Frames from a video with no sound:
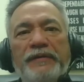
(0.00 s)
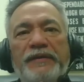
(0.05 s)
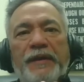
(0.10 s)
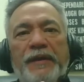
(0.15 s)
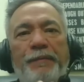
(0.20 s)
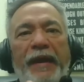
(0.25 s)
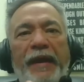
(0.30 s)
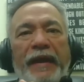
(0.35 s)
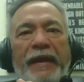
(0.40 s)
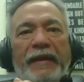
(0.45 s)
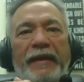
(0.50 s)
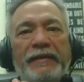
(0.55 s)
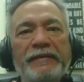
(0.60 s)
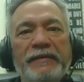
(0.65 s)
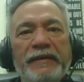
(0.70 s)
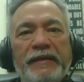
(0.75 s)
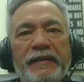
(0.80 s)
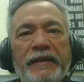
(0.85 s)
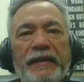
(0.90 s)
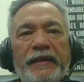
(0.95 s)
demands
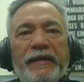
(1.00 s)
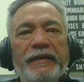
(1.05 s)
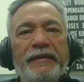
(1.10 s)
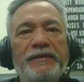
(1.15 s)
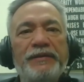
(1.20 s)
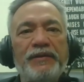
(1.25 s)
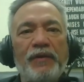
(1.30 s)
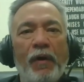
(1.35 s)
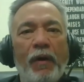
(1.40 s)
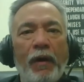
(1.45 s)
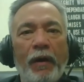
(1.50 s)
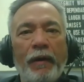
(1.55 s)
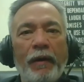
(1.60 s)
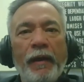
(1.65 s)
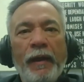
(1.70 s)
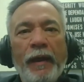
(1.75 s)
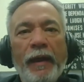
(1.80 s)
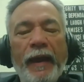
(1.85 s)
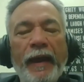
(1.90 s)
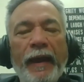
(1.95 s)
and needs are,
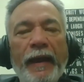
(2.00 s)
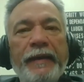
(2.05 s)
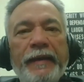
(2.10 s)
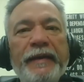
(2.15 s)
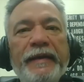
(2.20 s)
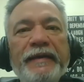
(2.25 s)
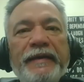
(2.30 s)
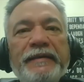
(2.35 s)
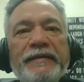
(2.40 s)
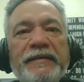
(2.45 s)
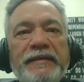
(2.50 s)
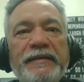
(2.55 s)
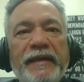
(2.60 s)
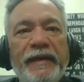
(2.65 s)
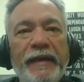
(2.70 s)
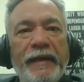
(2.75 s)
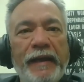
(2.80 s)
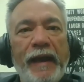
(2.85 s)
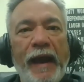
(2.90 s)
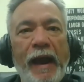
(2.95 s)
and he's
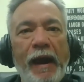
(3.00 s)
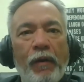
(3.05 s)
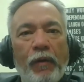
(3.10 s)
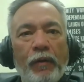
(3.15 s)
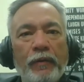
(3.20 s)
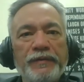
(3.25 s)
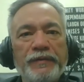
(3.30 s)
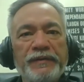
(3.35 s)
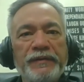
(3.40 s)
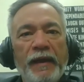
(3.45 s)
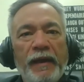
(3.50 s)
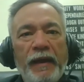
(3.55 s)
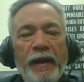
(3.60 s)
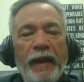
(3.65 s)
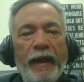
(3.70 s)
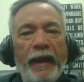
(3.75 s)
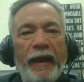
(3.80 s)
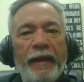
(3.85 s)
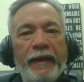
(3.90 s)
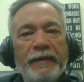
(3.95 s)
seeing ours.
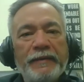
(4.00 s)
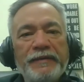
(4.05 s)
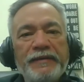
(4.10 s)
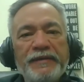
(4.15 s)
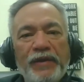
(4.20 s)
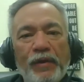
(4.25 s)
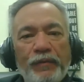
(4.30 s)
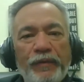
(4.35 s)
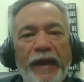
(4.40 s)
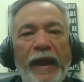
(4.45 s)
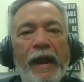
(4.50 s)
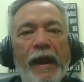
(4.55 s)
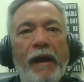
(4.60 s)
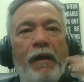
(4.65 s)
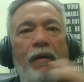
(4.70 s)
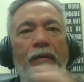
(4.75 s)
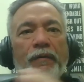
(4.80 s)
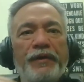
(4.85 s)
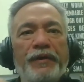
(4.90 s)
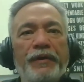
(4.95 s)
And so
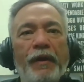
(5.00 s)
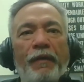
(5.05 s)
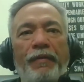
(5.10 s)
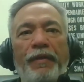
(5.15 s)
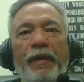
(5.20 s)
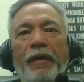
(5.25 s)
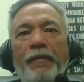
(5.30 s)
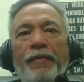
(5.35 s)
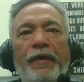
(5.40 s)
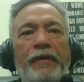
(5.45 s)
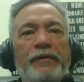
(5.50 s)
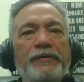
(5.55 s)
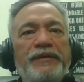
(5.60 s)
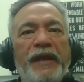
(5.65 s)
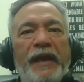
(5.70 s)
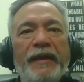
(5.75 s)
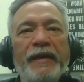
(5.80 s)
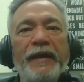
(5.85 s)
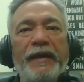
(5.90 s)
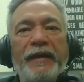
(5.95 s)
now, they're
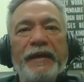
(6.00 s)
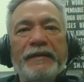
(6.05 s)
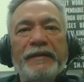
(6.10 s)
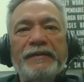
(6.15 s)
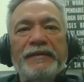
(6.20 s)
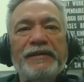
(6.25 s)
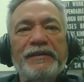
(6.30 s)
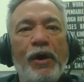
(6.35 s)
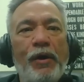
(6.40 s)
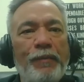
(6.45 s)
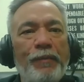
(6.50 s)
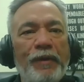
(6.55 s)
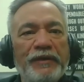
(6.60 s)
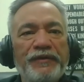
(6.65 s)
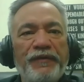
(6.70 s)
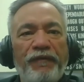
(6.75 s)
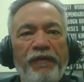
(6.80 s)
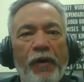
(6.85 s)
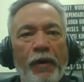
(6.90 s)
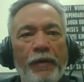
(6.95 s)
taking it so
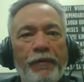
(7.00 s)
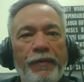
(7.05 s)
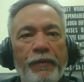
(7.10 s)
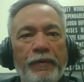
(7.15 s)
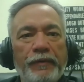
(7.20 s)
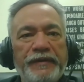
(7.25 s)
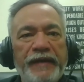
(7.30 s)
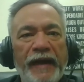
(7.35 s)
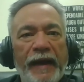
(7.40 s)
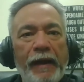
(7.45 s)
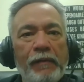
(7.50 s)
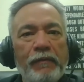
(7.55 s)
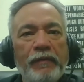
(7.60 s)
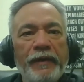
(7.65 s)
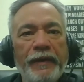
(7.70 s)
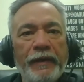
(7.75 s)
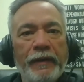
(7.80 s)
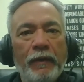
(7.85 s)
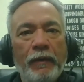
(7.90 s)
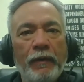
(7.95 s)
much farther
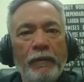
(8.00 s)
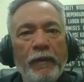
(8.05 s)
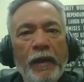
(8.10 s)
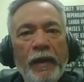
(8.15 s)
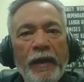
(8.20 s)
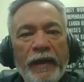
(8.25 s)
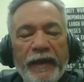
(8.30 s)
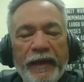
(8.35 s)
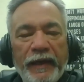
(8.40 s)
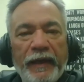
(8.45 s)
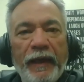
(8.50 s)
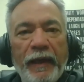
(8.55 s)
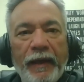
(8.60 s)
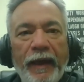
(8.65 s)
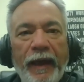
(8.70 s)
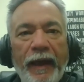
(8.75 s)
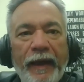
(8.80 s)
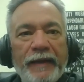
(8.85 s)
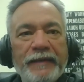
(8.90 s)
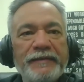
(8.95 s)
downhill,
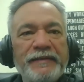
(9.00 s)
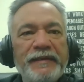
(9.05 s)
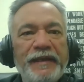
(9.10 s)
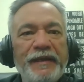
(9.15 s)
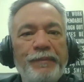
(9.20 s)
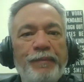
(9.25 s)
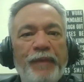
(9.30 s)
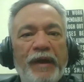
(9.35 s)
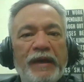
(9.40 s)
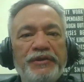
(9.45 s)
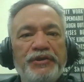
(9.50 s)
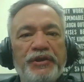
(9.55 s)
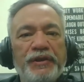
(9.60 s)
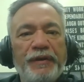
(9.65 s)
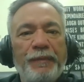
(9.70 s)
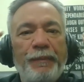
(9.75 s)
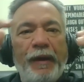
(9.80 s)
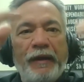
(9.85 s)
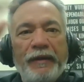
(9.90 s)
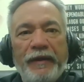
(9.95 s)
as he mentioned about,